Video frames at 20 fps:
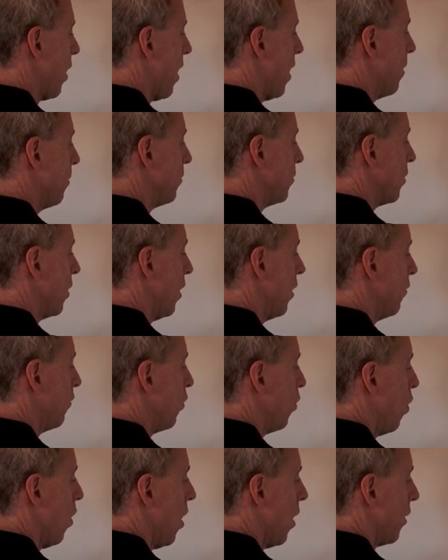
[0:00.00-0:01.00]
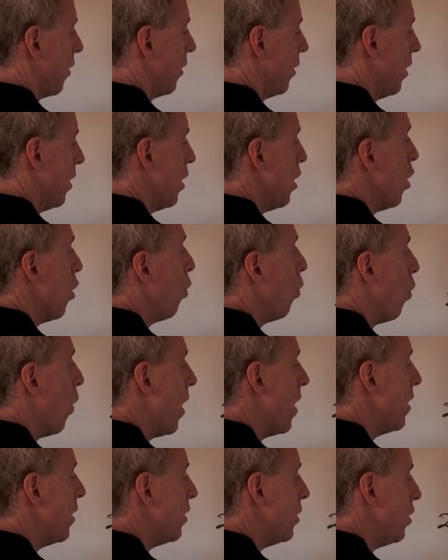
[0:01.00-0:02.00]
grams of water.
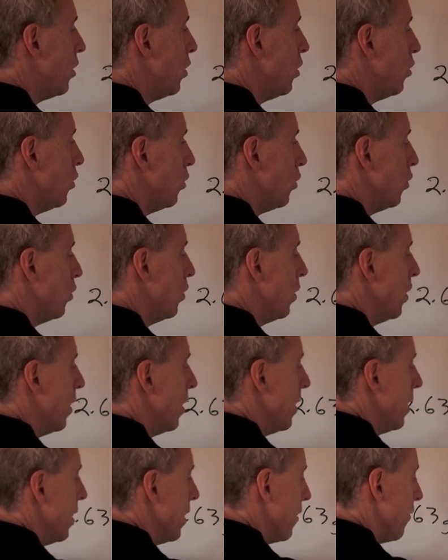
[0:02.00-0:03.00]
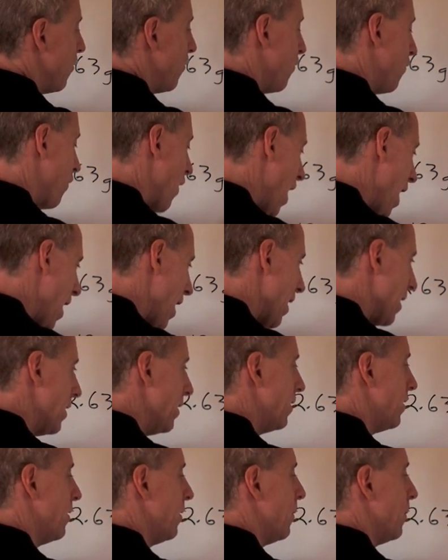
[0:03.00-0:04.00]
When you
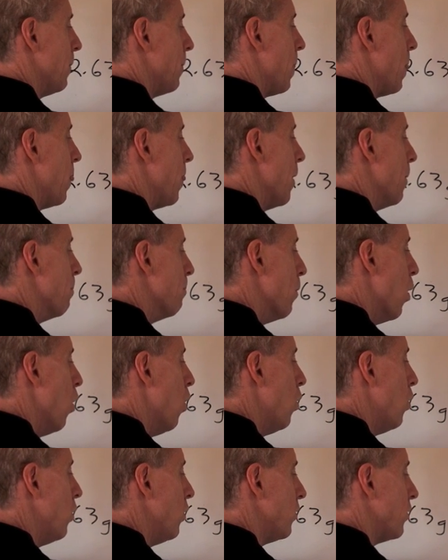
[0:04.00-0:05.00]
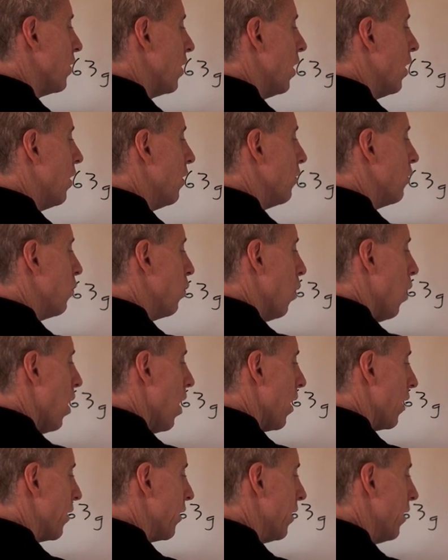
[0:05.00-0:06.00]
find the moles of
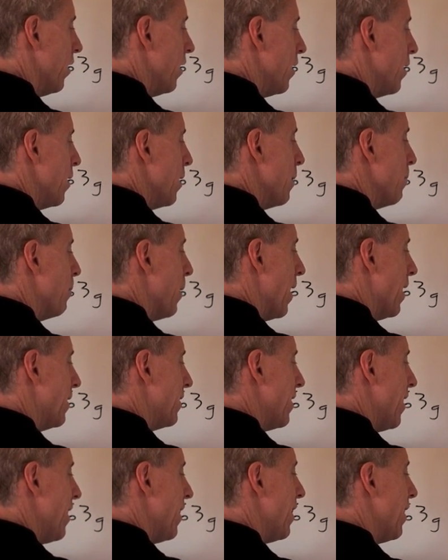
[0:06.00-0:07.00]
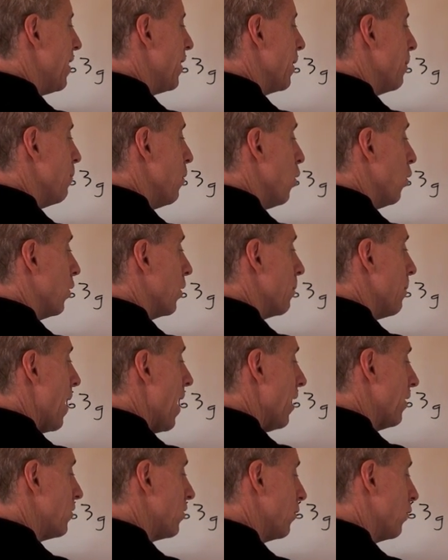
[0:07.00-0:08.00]
water by taking the molar
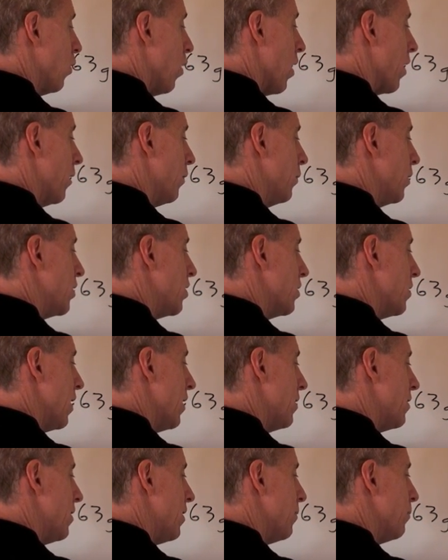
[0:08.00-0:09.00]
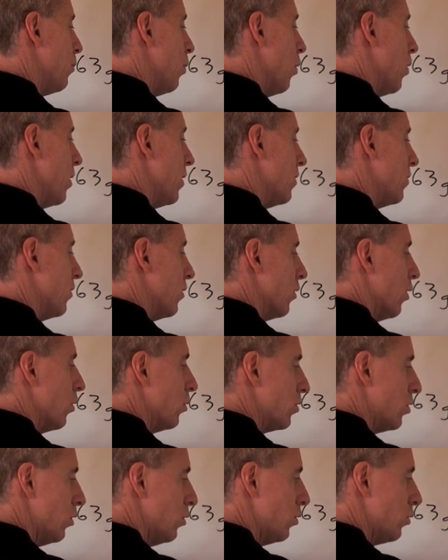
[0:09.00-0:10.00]
mass of water, which is
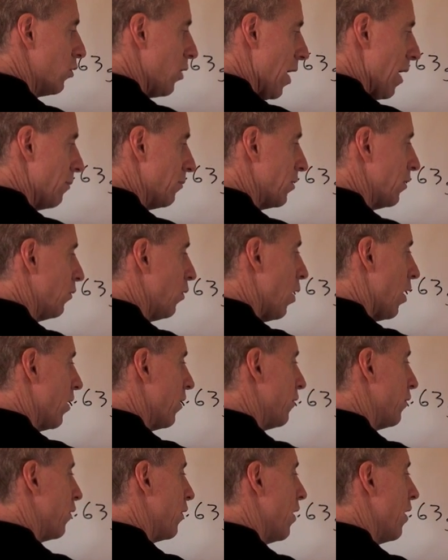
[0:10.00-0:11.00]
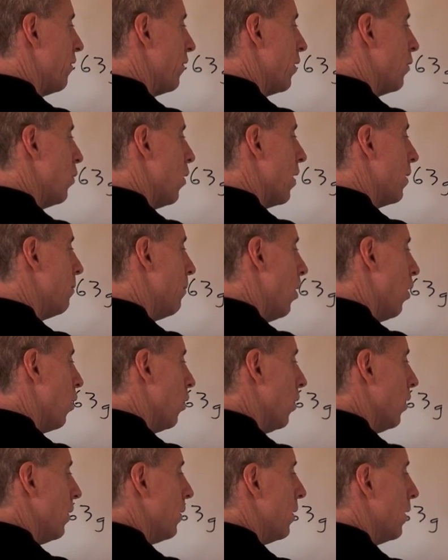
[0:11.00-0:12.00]
18.02 grams of water for every one
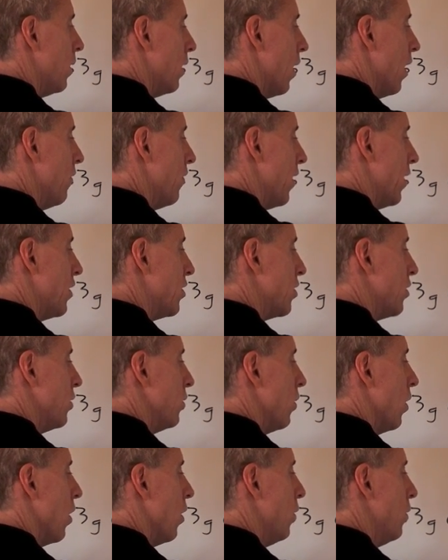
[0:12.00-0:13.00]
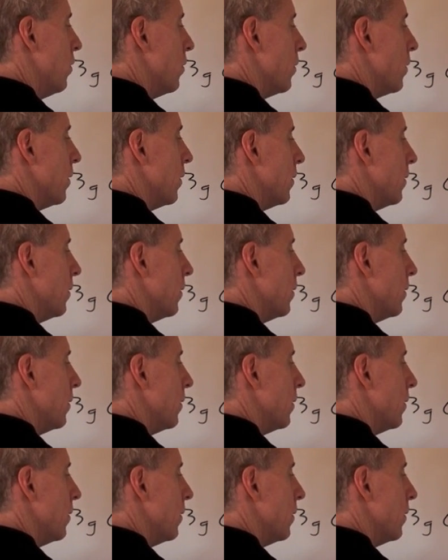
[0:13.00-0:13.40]
mole of H2O,